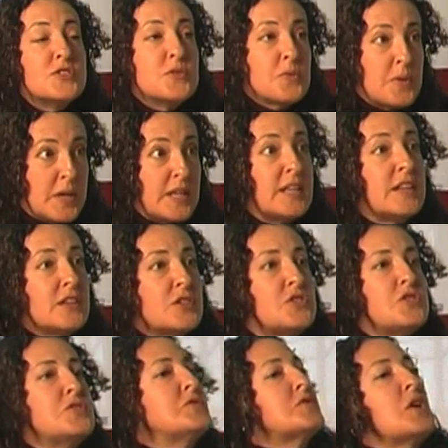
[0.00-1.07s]
the reading
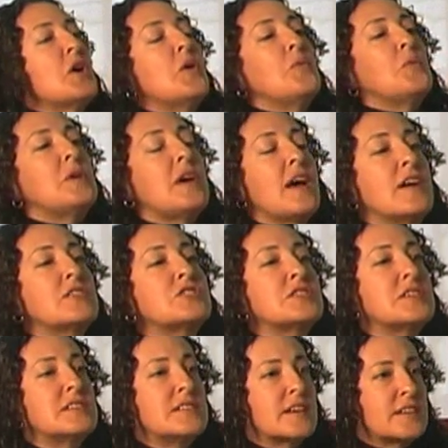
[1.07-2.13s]
issues go, we
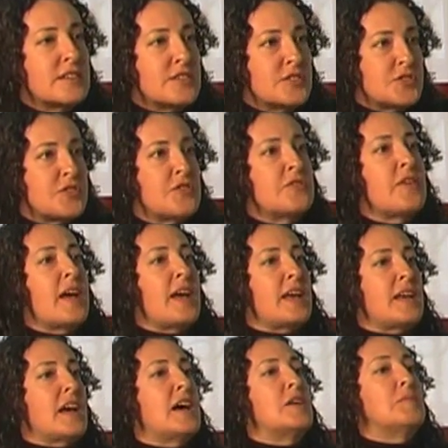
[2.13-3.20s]
actually conducted a
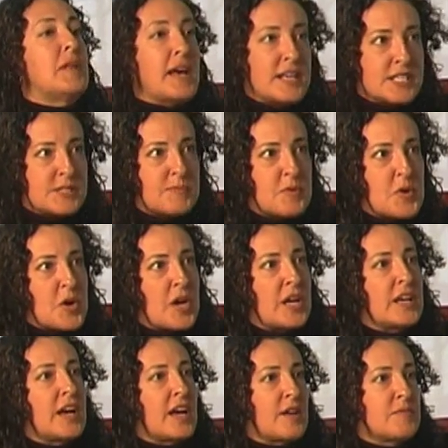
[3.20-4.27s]
survey um, last
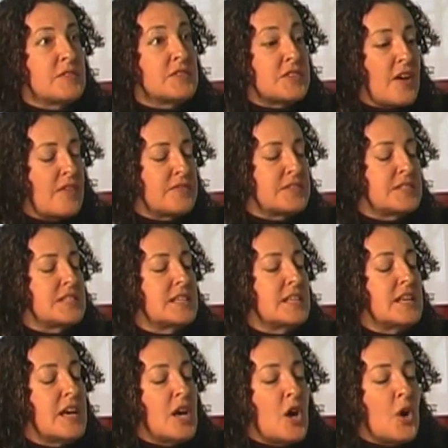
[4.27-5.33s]
spring, um, this office did,